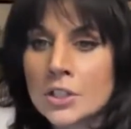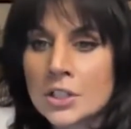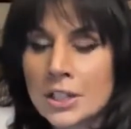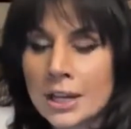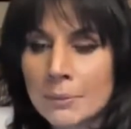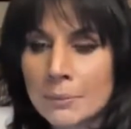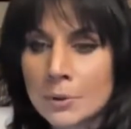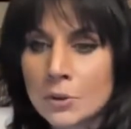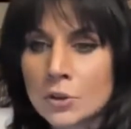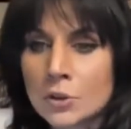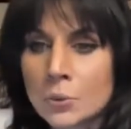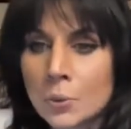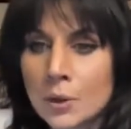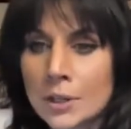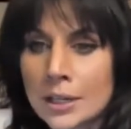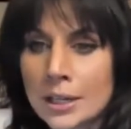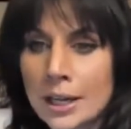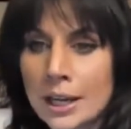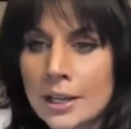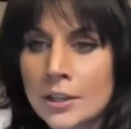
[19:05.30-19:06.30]
December
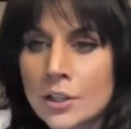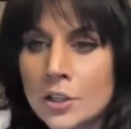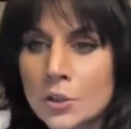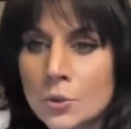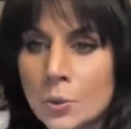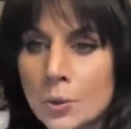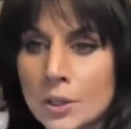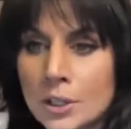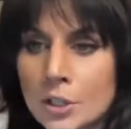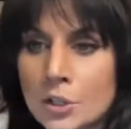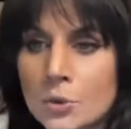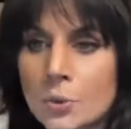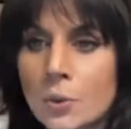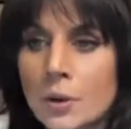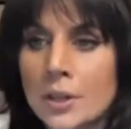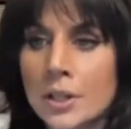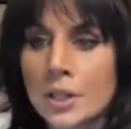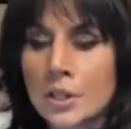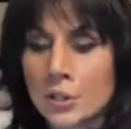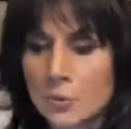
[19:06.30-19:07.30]
28th,
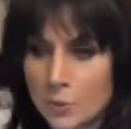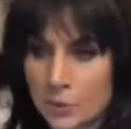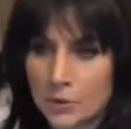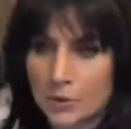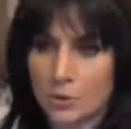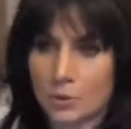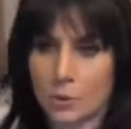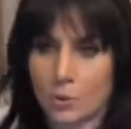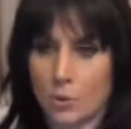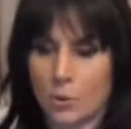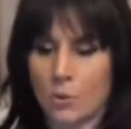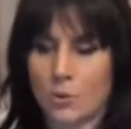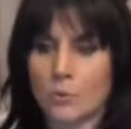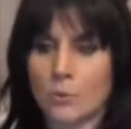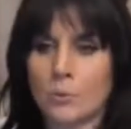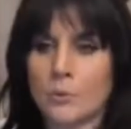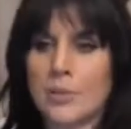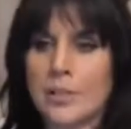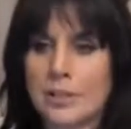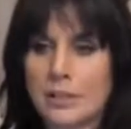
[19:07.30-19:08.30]
2020 is when the
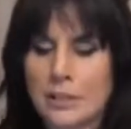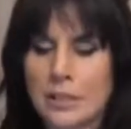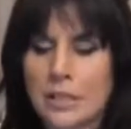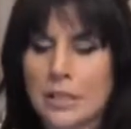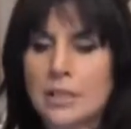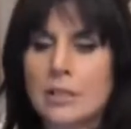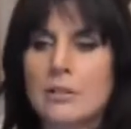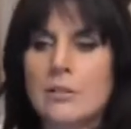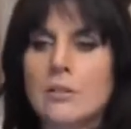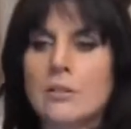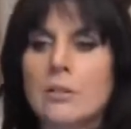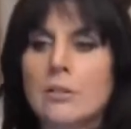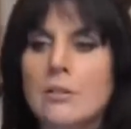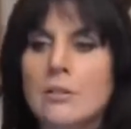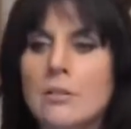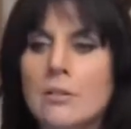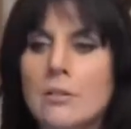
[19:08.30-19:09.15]
Lord really